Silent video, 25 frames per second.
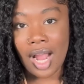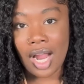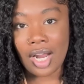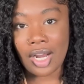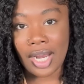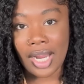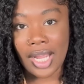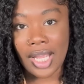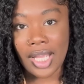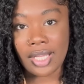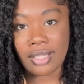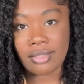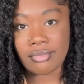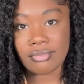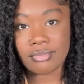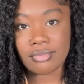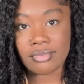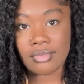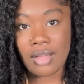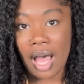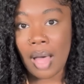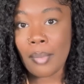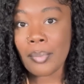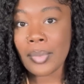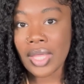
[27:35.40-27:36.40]
all right,
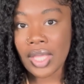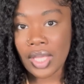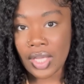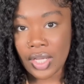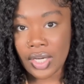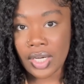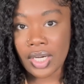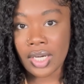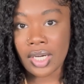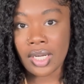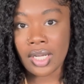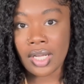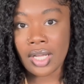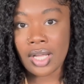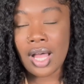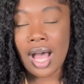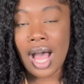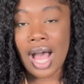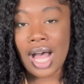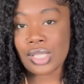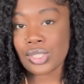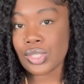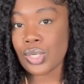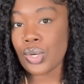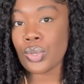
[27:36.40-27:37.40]
I'm here.
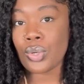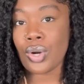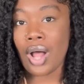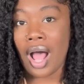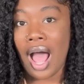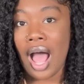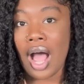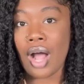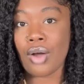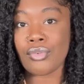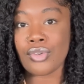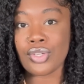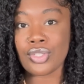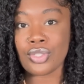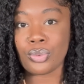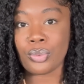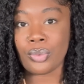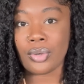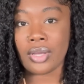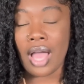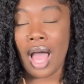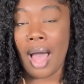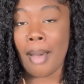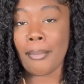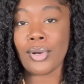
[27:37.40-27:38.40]
I told her I'll
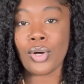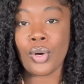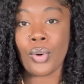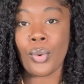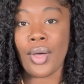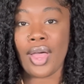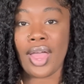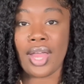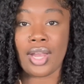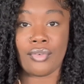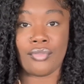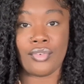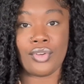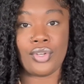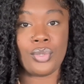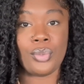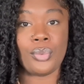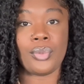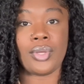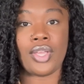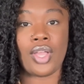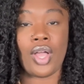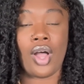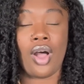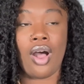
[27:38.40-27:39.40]
redo it. I'm going to go ahead and
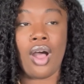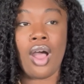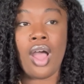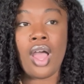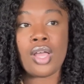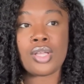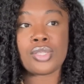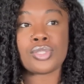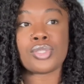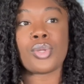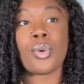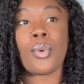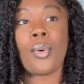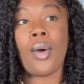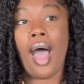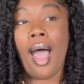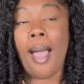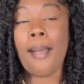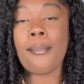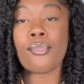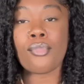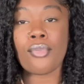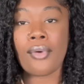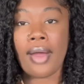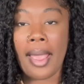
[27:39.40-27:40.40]
redo it, y'all. So
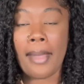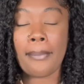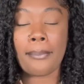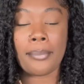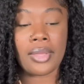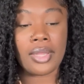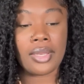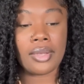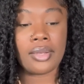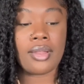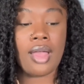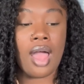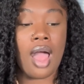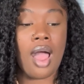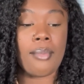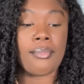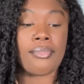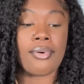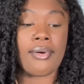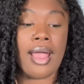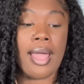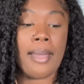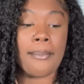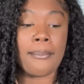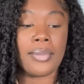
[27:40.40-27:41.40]
I'm rapping.
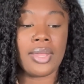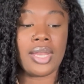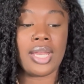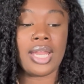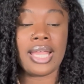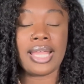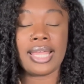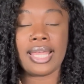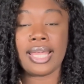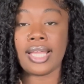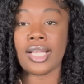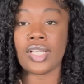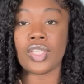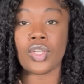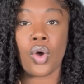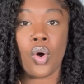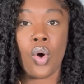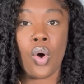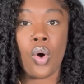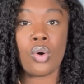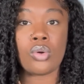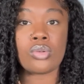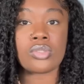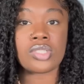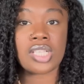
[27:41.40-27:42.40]
Again, the
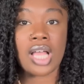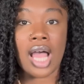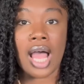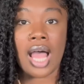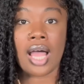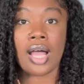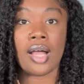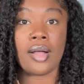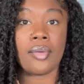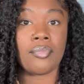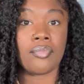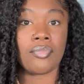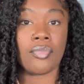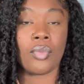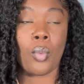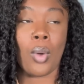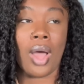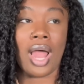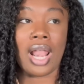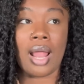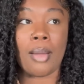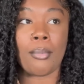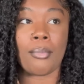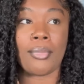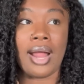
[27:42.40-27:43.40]
whole time
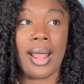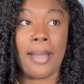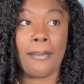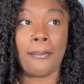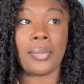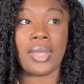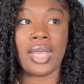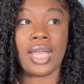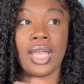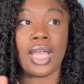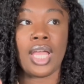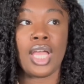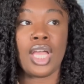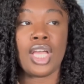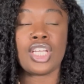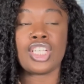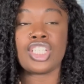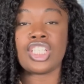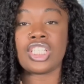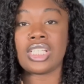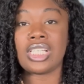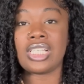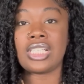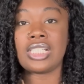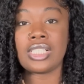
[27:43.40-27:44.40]
while I'm rapping,
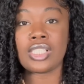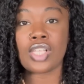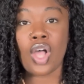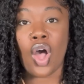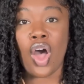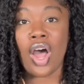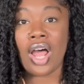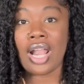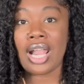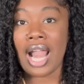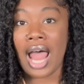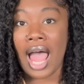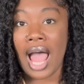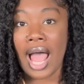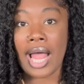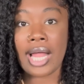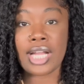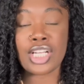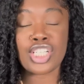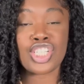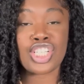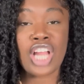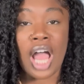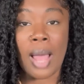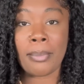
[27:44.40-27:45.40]
she's
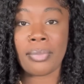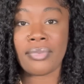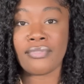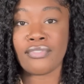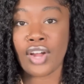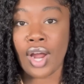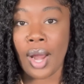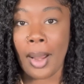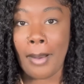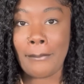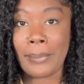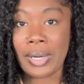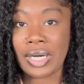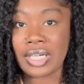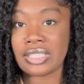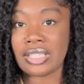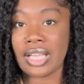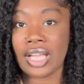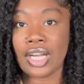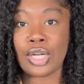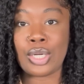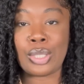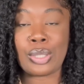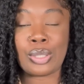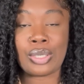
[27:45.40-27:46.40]
online shopping for her
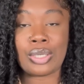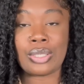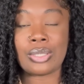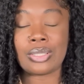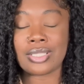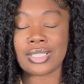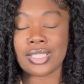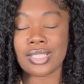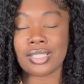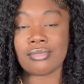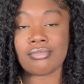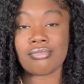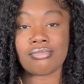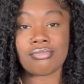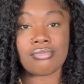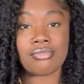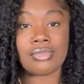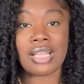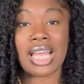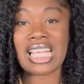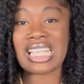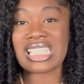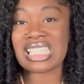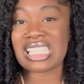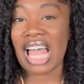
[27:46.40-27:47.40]
birthday. The girl is
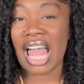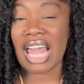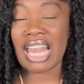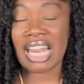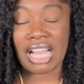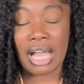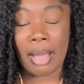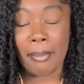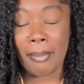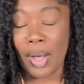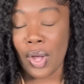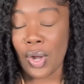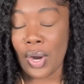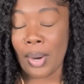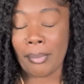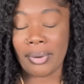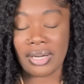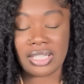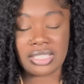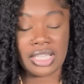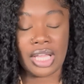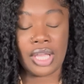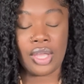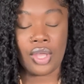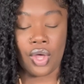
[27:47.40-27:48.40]
excited about her
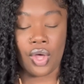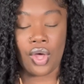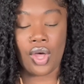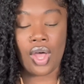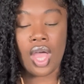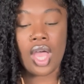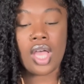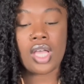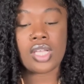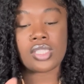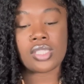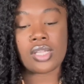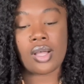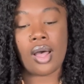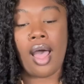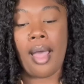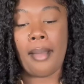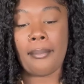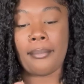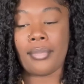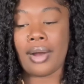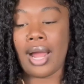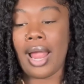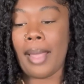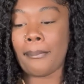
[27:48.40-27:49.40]
birthday, y'all. So
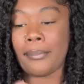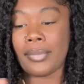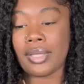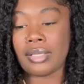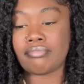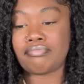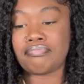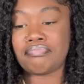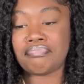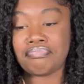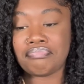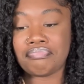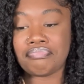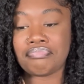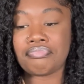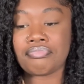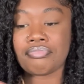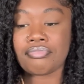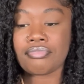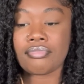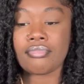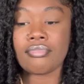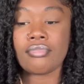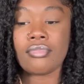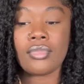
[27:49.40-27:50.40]
I'm rapping.
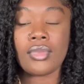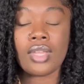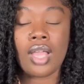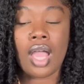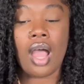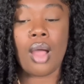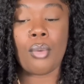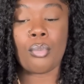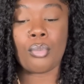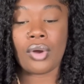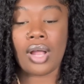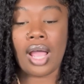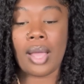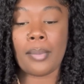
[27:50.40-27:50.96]
It